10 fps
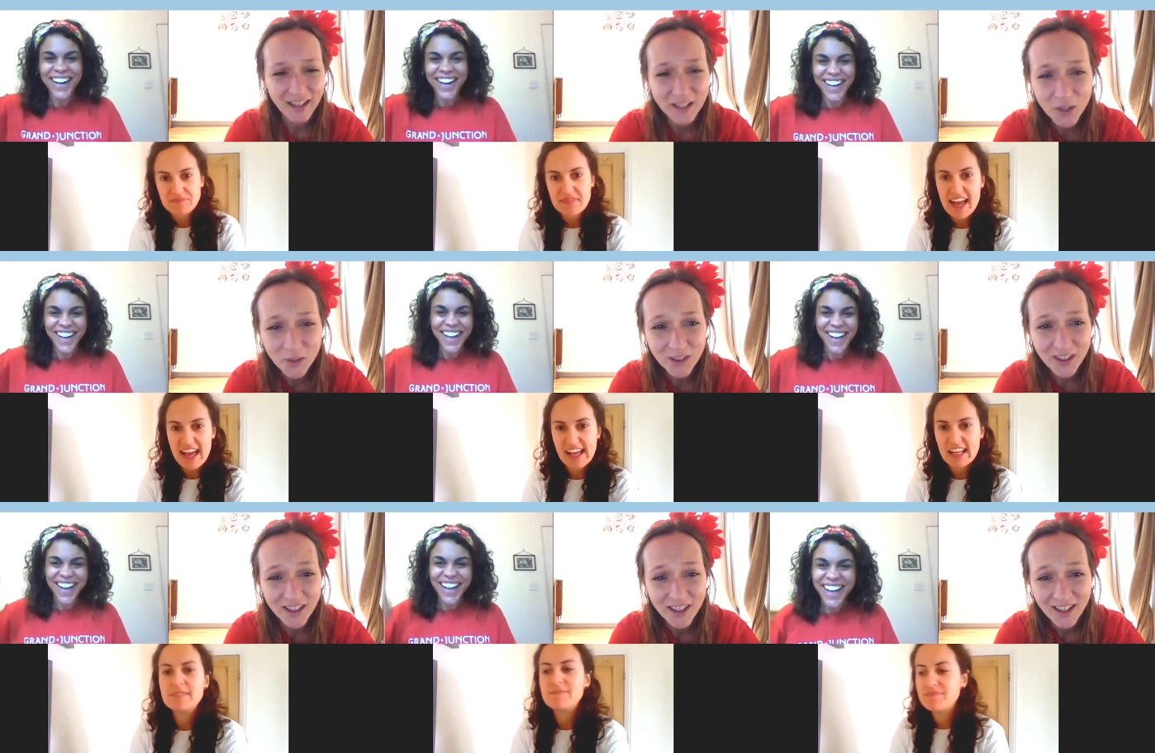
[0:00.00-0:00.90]
Speaker 1: you...
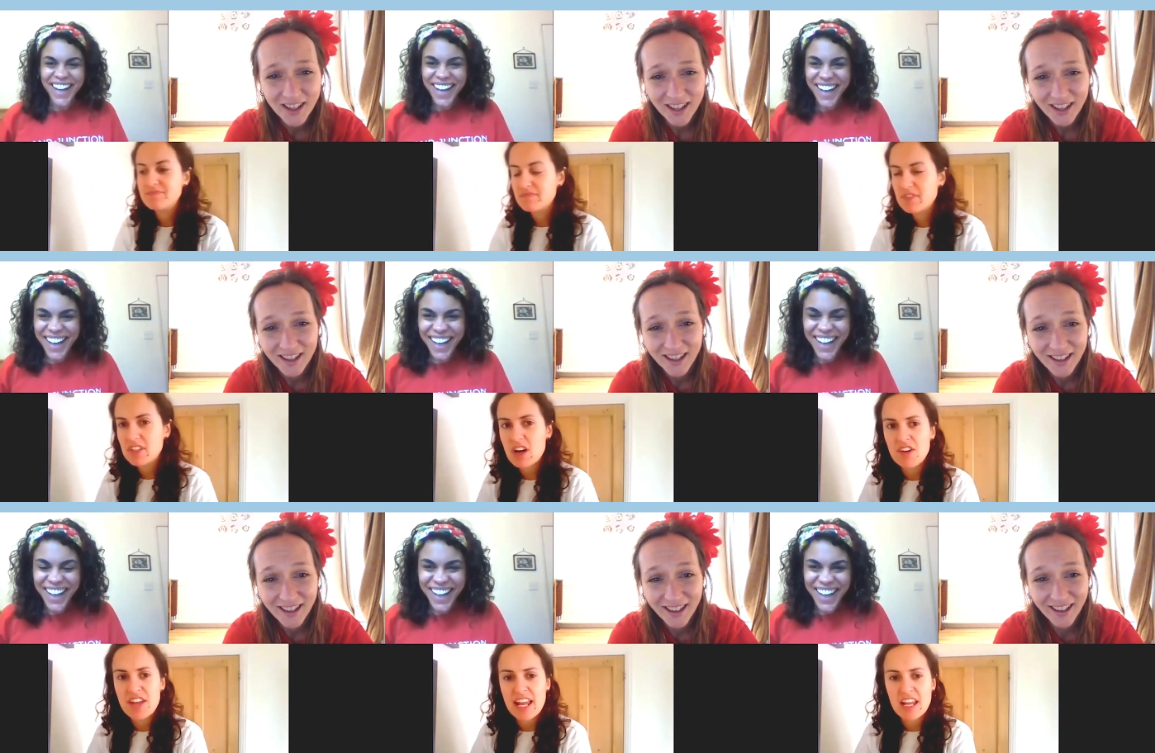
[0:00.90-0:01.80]
Go
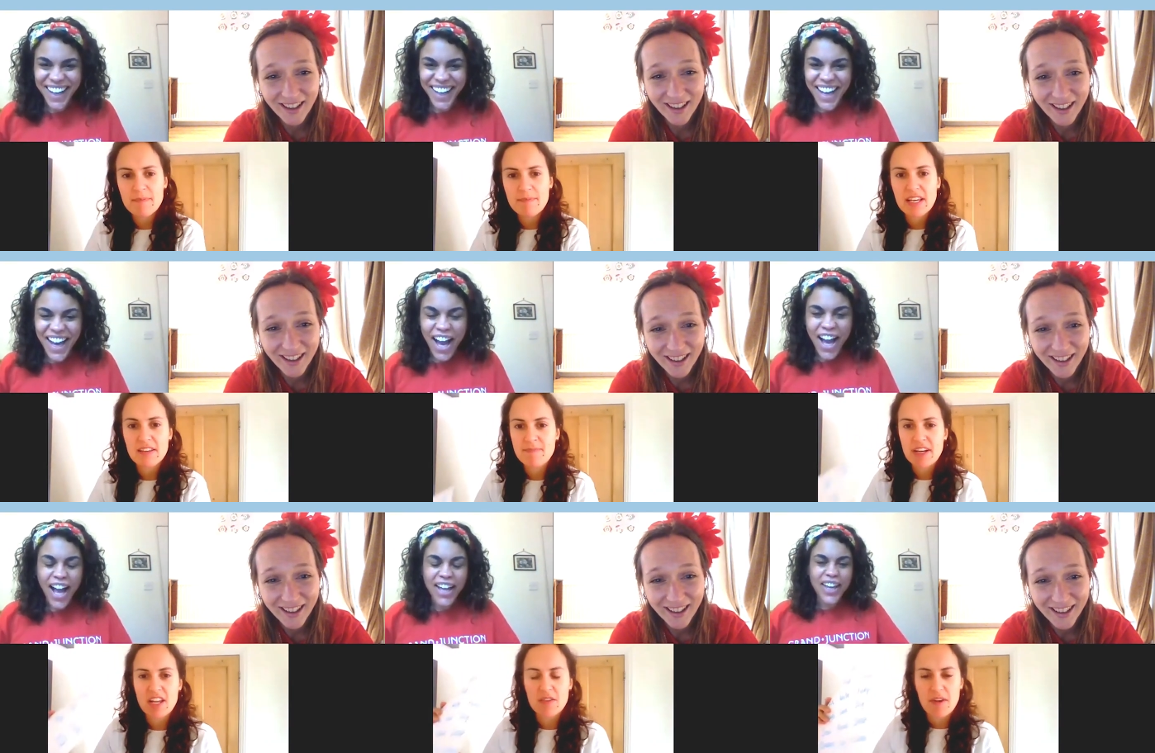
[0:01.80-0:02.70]
on, Ella. Pick,
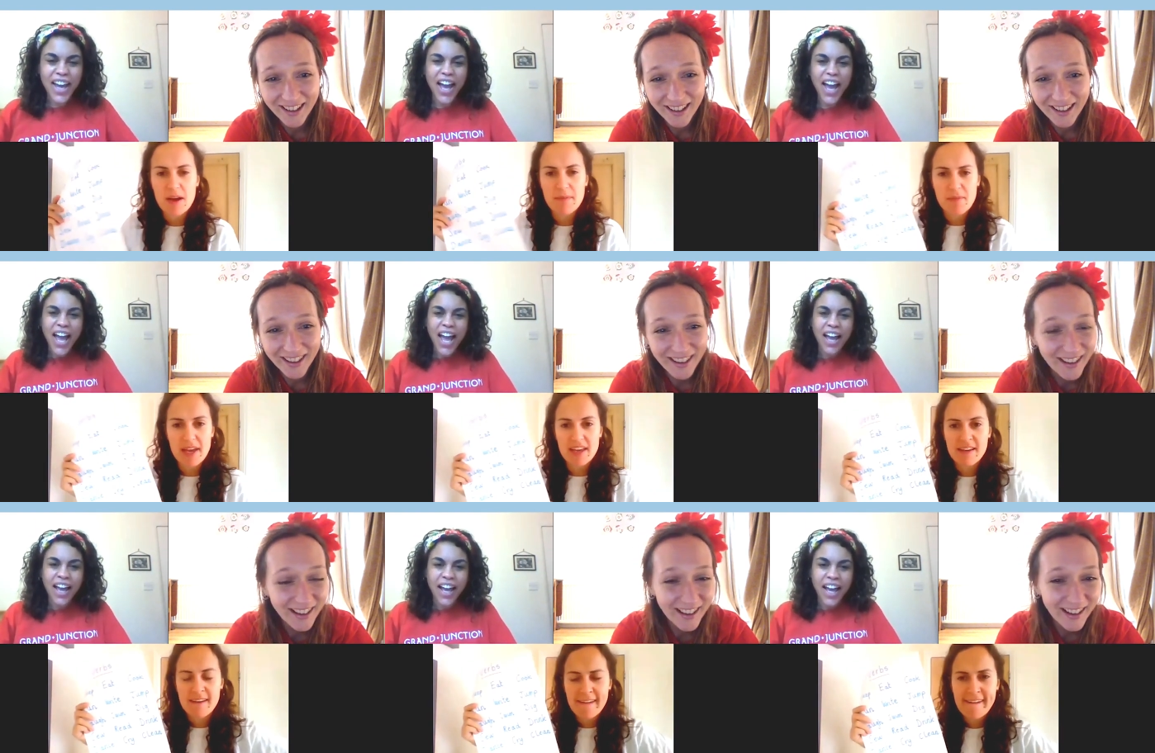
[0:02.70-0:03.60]
pick another verse for me.
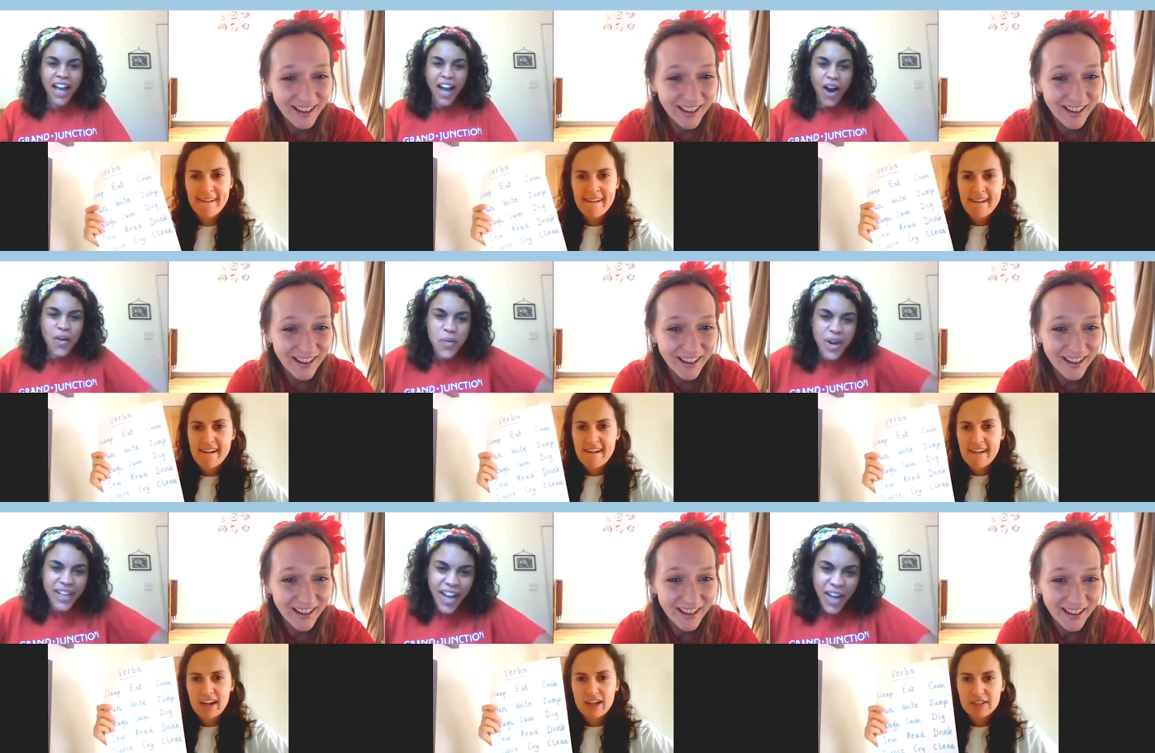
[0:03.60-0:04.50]
Speaker 2: Oh,
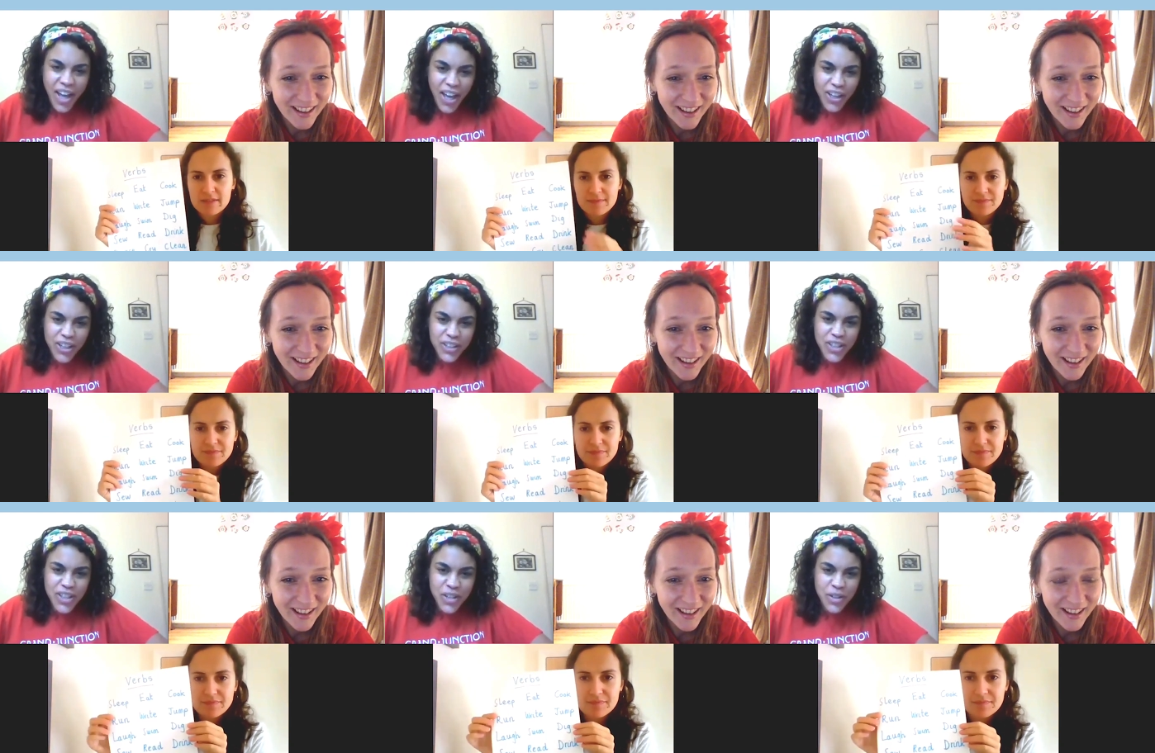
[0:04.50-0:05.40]
uh, can
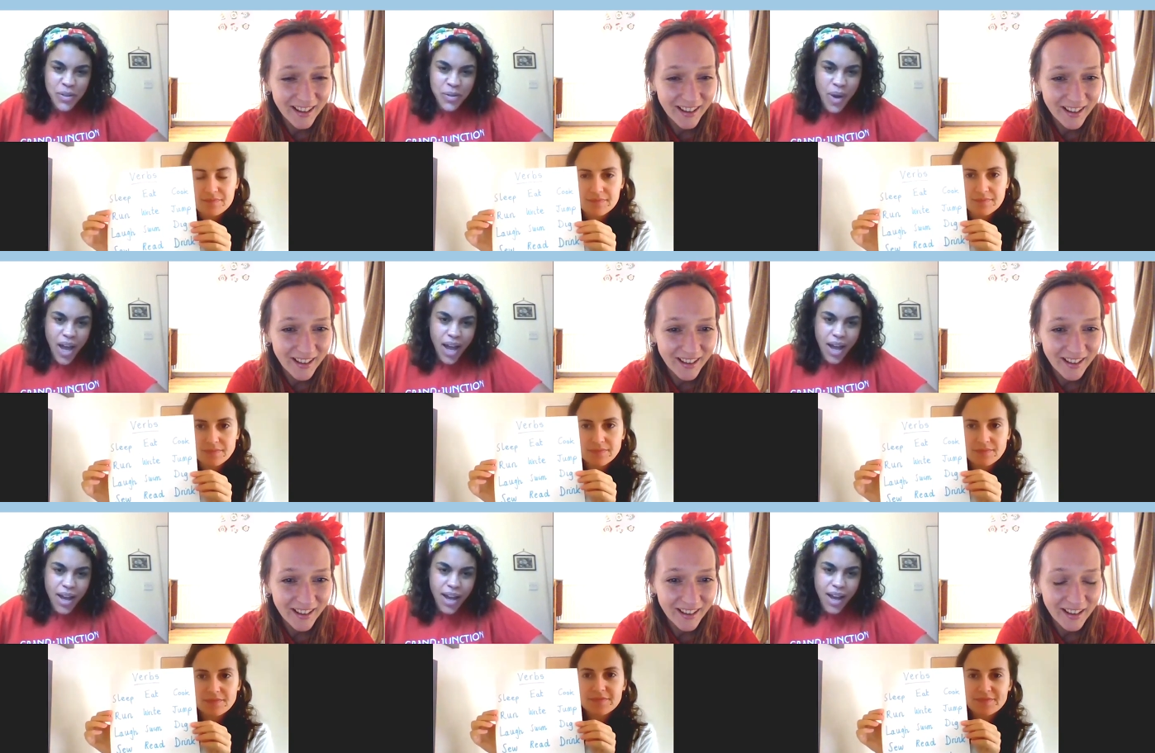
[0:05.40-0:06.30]
you
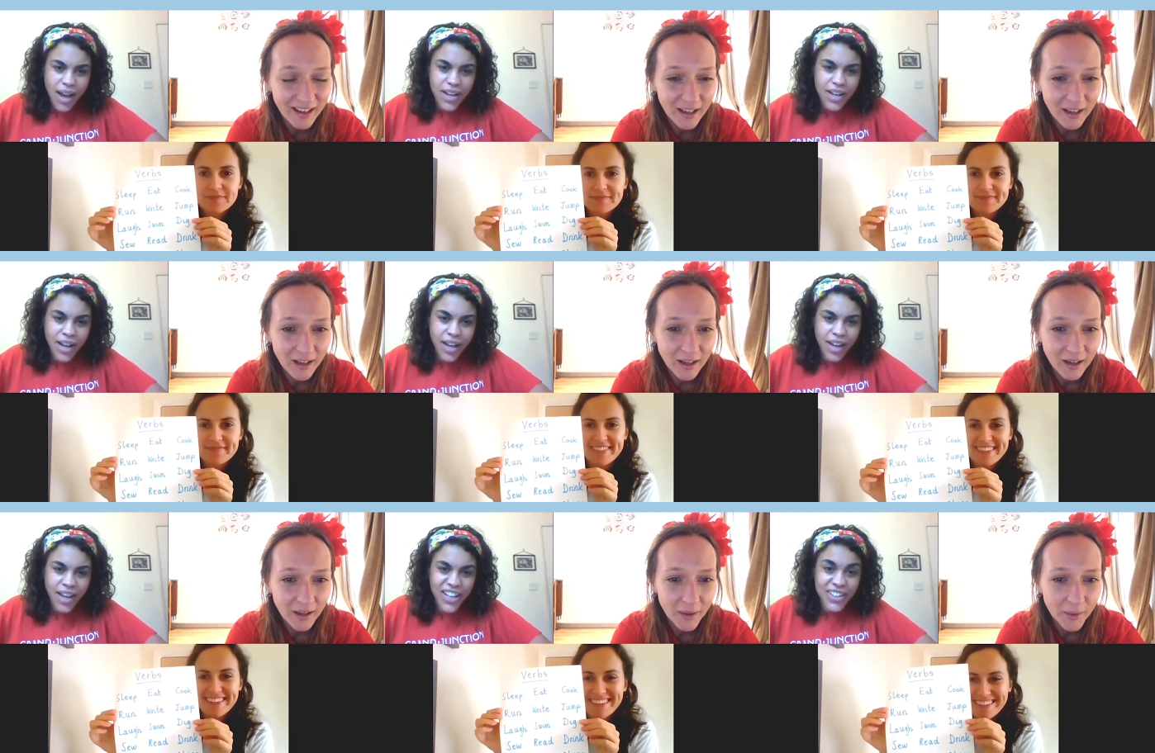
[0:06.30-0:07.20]

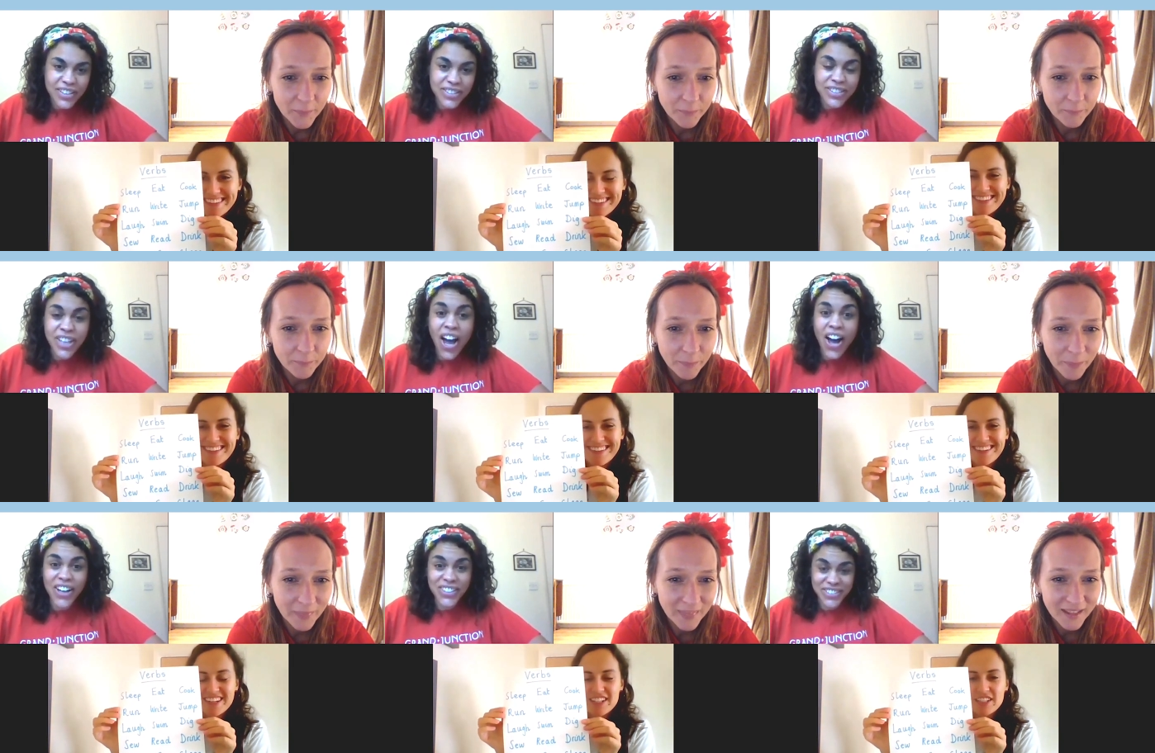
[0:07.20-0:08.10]
uh,
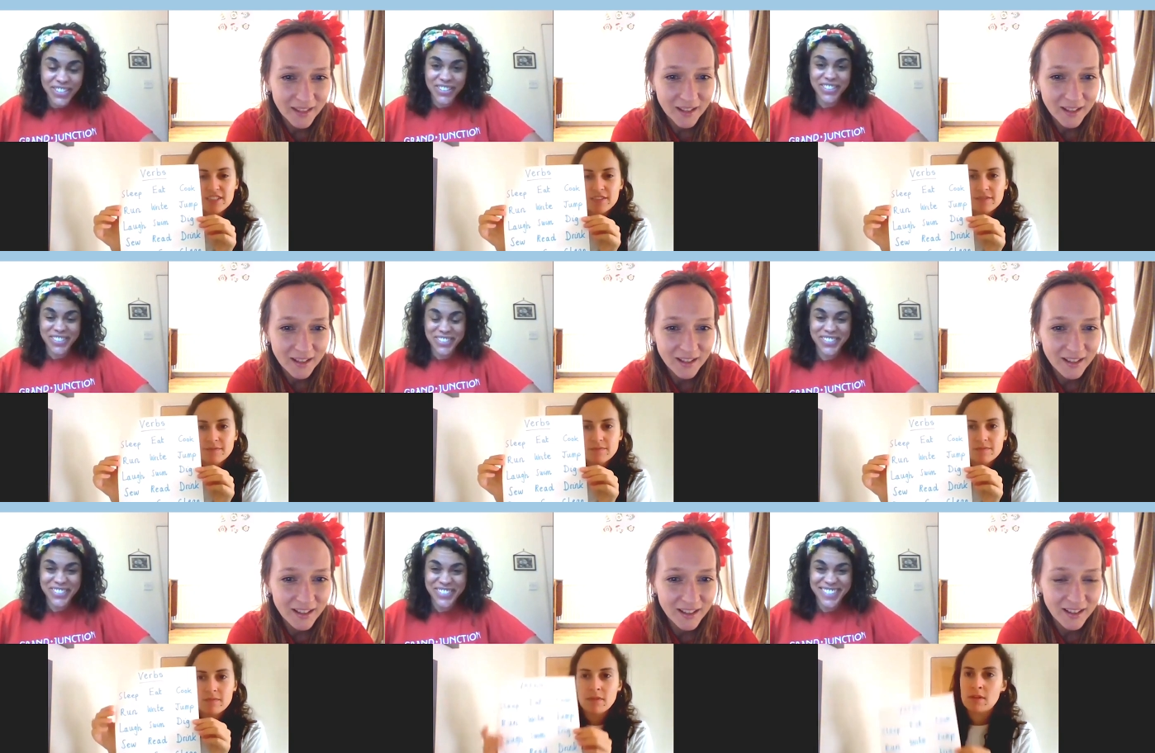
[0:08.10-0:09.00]
dance?
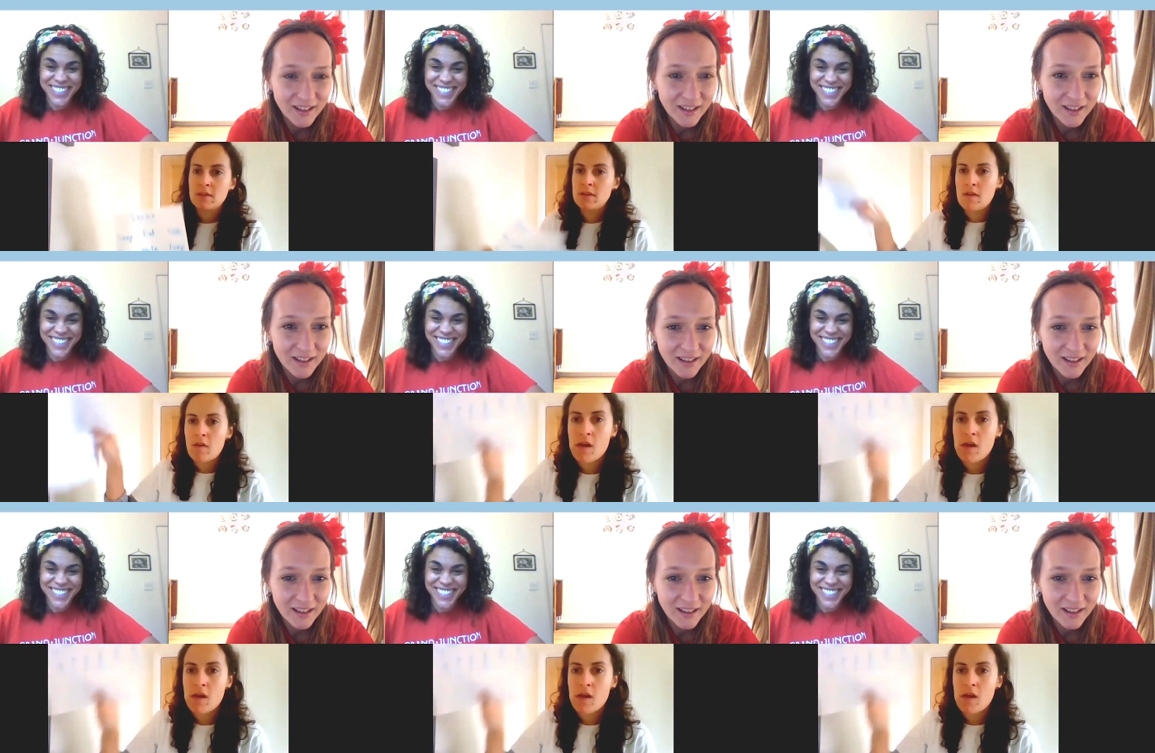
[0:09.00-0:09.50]
Are